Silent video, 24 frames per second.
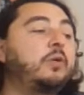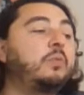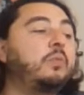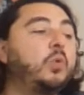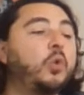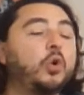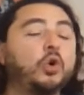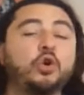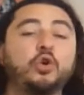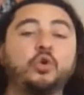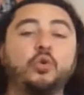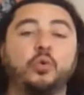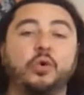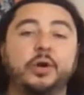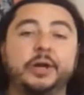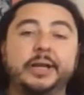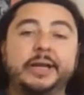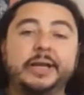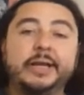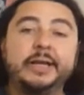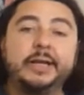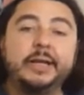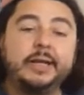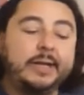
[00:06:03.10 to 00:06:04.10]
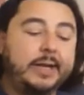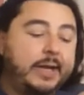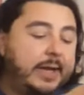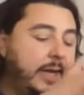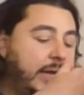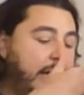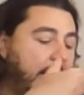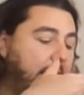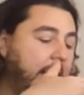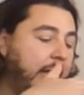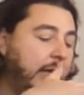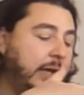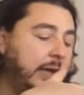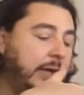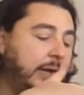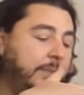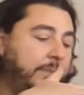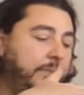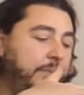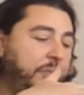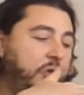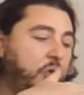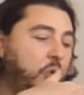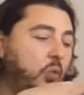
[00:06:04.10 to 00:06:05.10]
are more green,
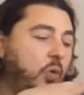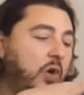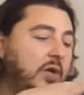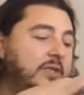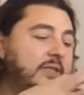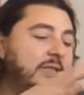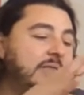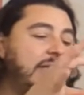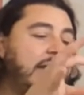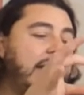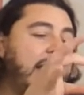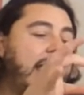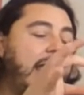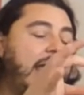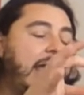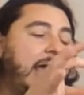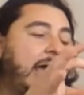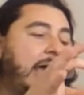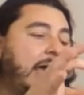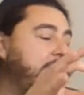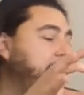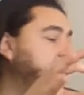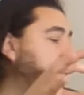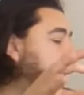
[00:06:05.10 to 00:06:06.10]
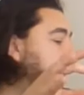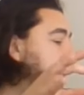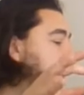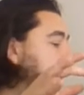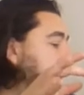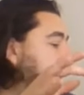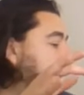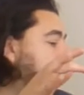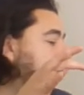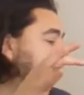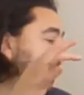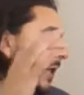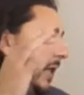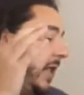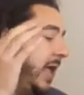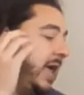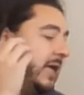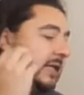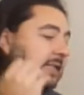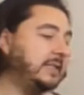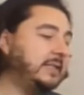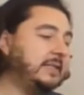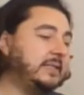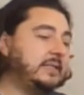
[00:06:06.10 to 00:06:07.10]
the ones that have
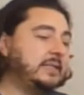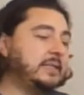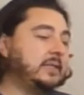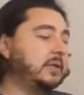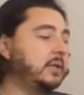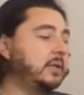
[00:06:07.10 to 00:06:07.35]
less